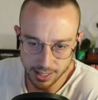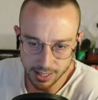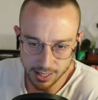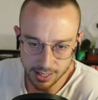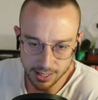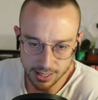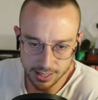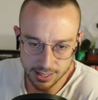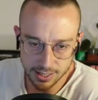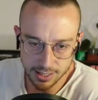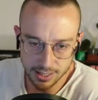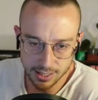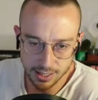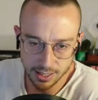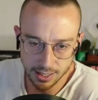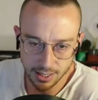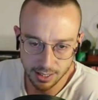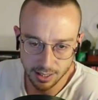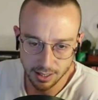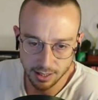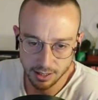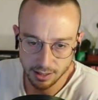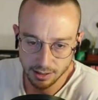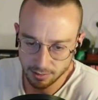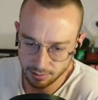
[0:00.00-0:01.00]
his
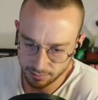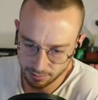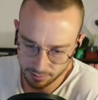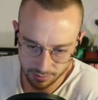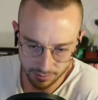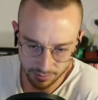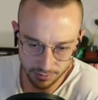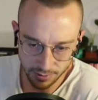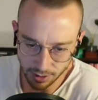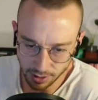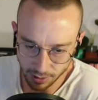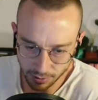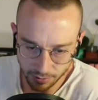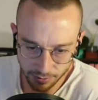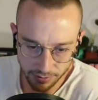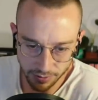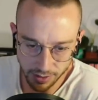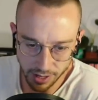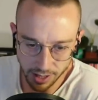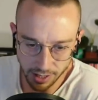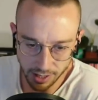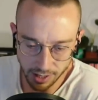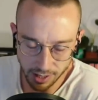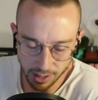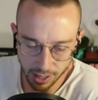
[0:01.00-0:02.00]
you know,
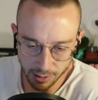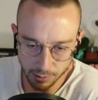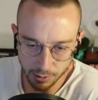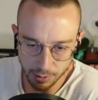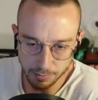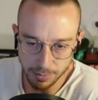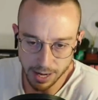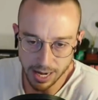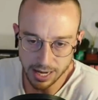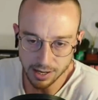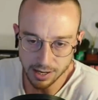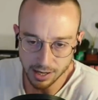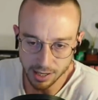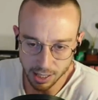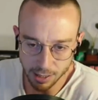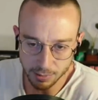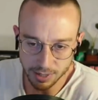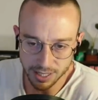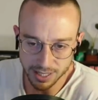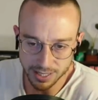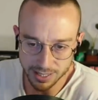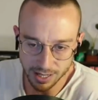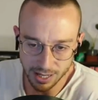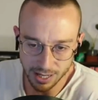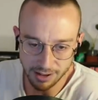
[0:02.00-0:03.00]
final argument, main
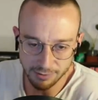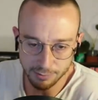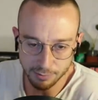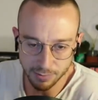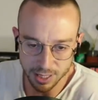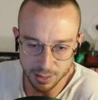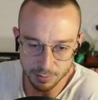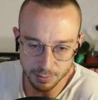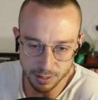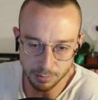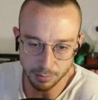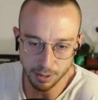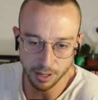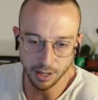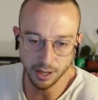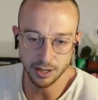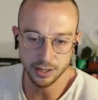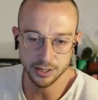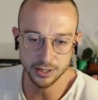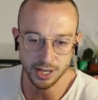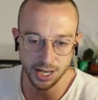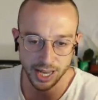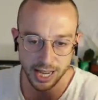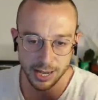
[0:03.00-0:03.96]
argument, is the left must be purged.